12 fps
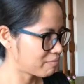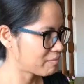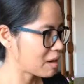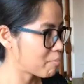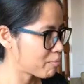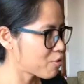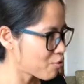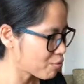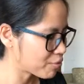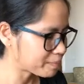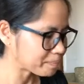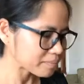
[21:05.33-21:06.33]

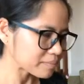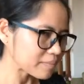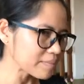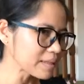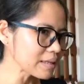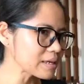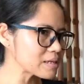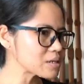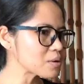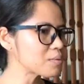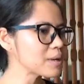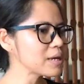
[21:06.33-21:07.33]
improved.
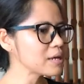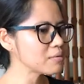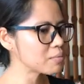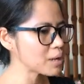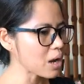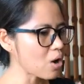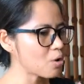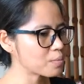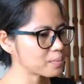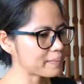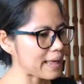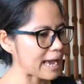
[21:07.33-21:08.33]
So we we
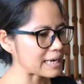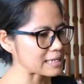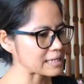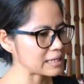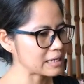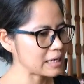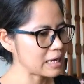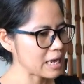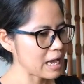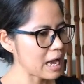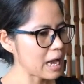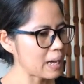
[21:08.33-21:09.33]
hope that
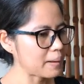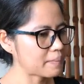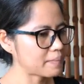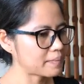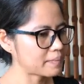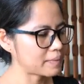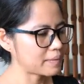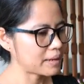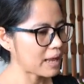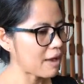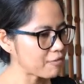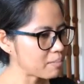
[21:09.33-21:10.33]
um, the
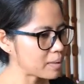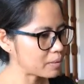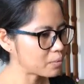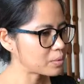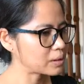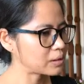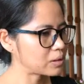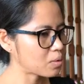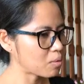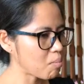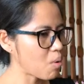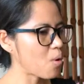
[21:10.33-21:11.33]
government will
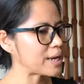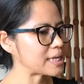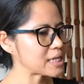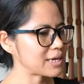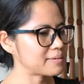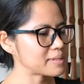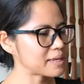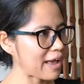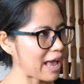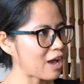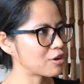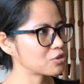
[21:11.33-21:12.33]
look more in terms of
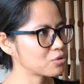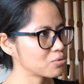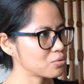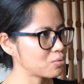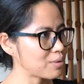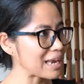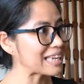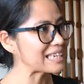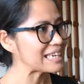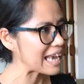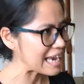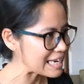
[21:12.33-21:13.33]
how to
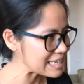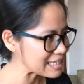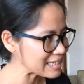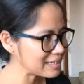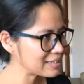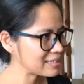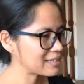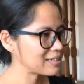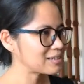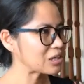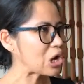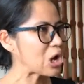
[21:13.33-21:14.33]
regulate
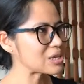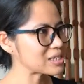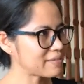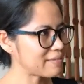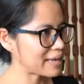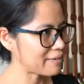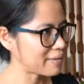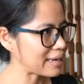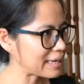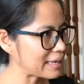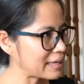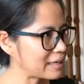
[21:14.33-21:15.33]
the cost of
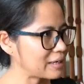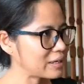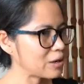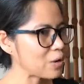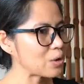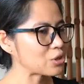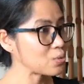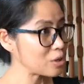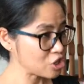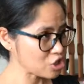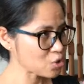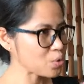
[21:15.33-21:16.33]
living, or to
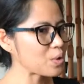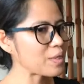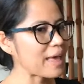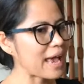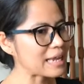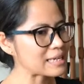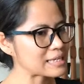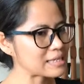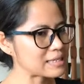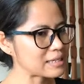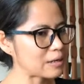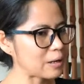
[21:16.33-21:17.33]
ensure that
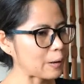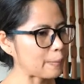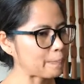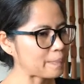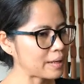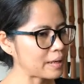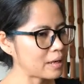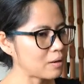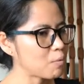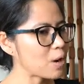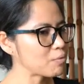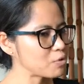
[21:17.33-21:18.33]
you know
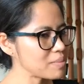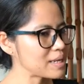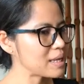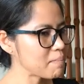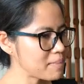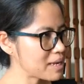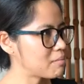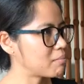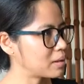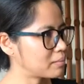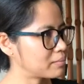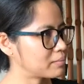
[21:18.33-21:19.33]
what would be the
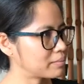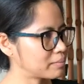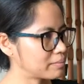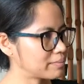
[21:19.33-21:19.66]
minimum